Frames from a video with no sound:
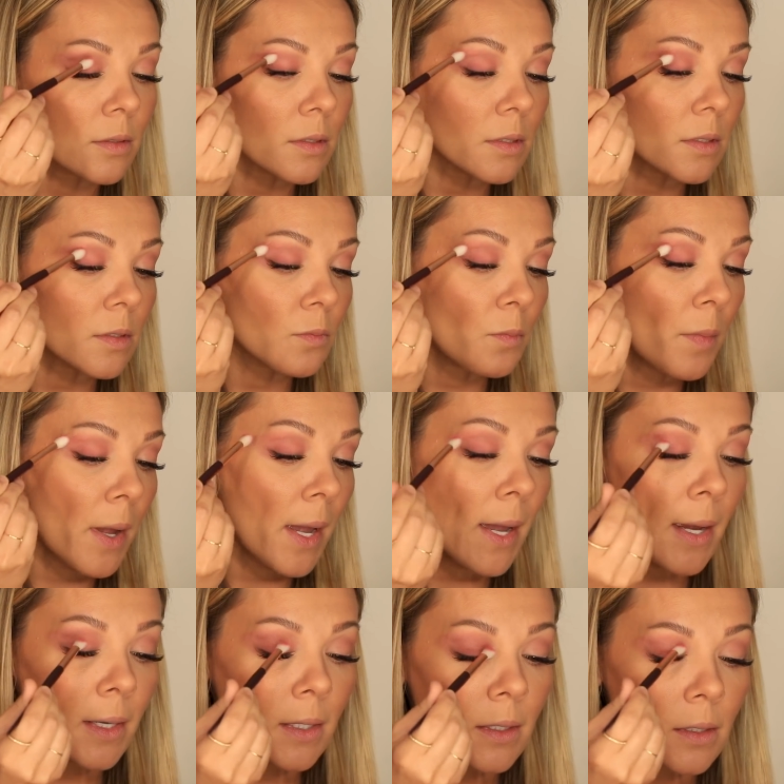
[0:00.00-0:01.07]
Just
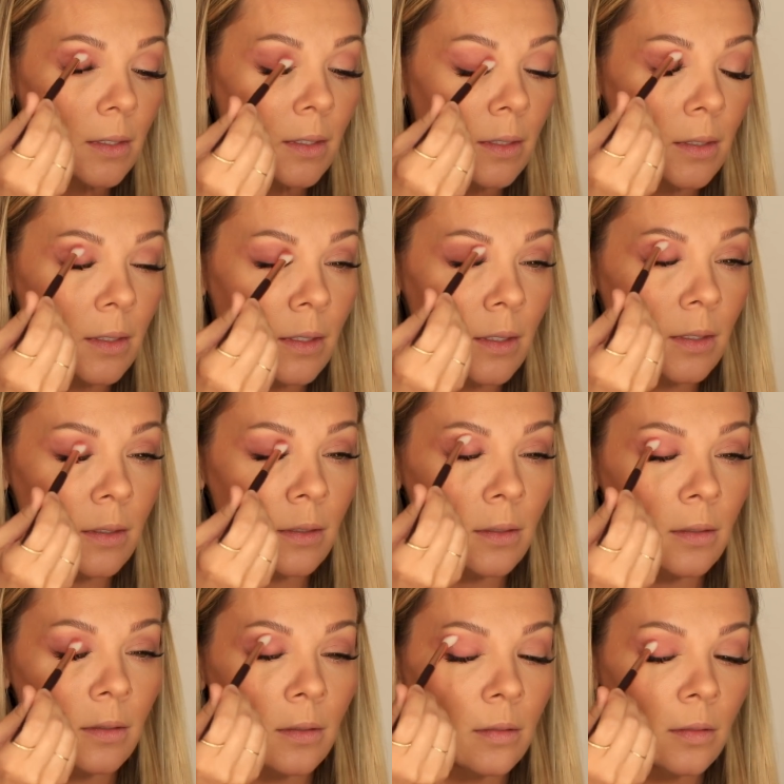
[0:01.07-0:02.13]
back, and then
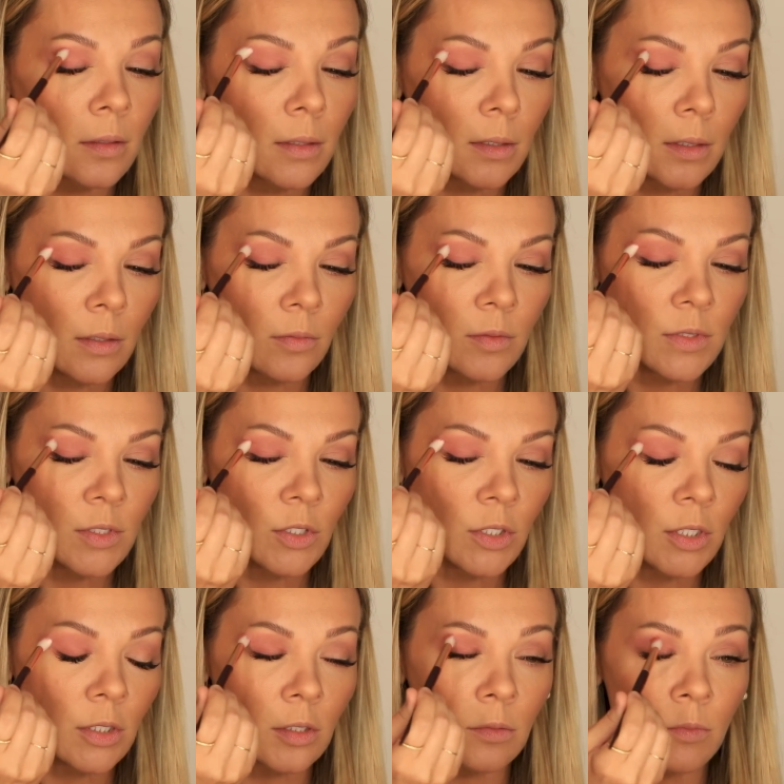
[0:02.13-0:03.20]
go in
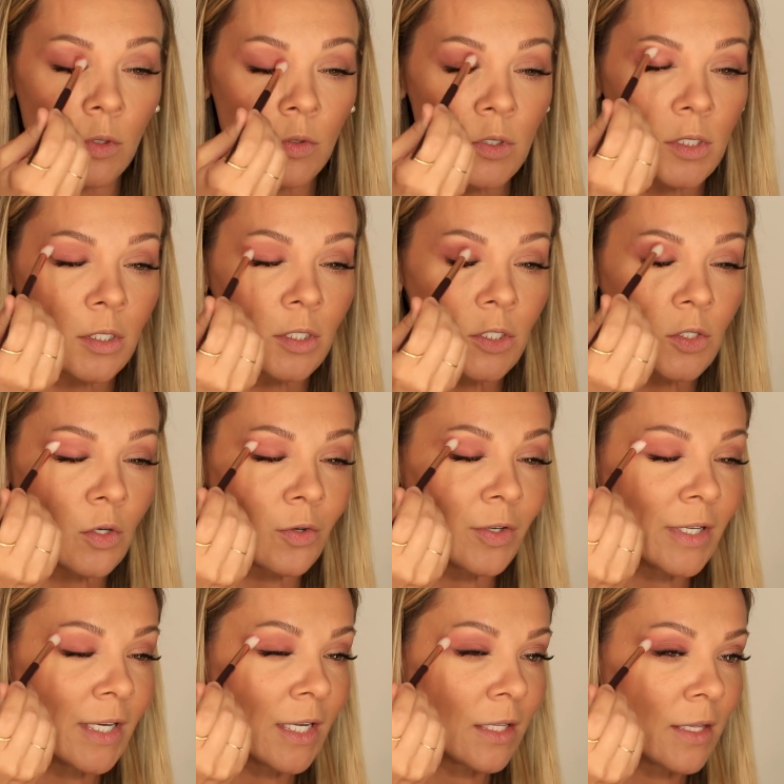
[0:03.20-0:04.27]
circular motion to
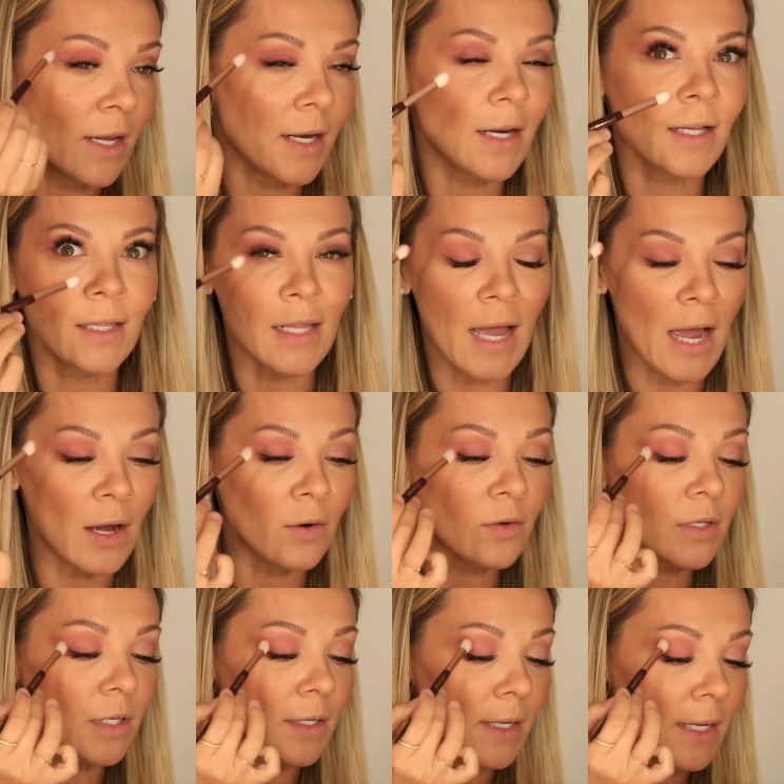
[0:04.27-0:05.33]
create that
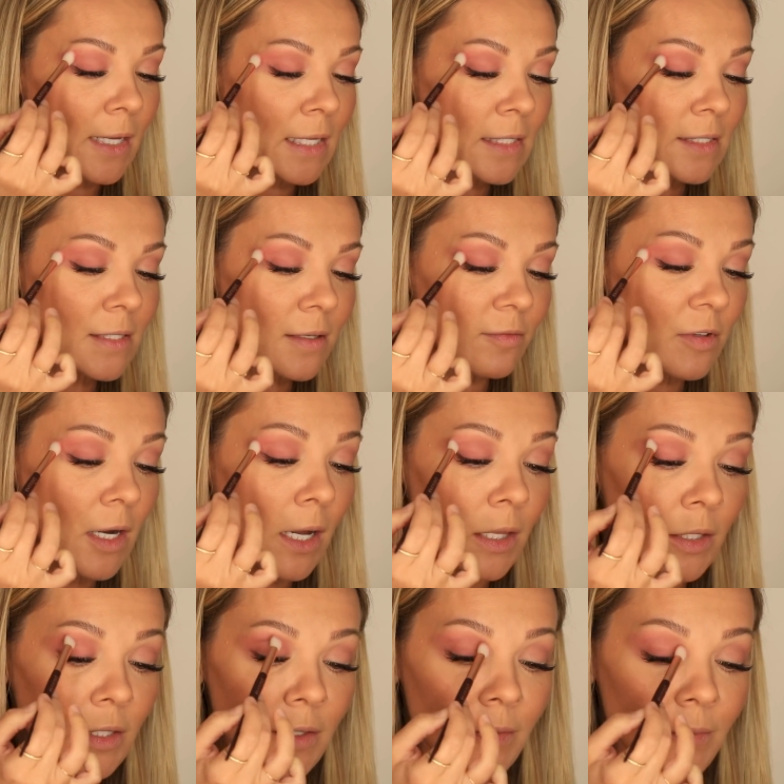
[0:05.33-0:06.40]
cloud and haze of
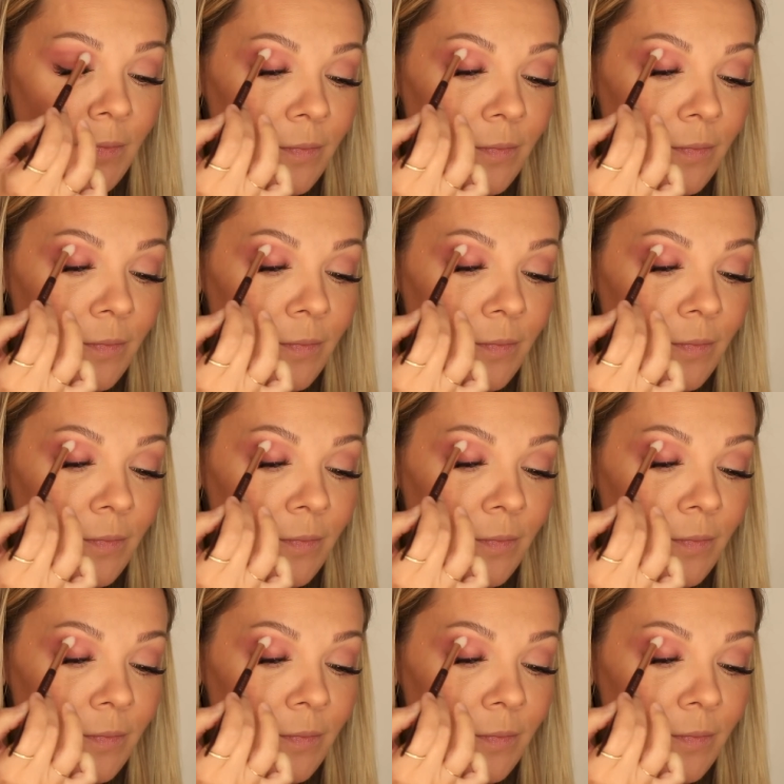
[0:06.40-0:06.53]
color.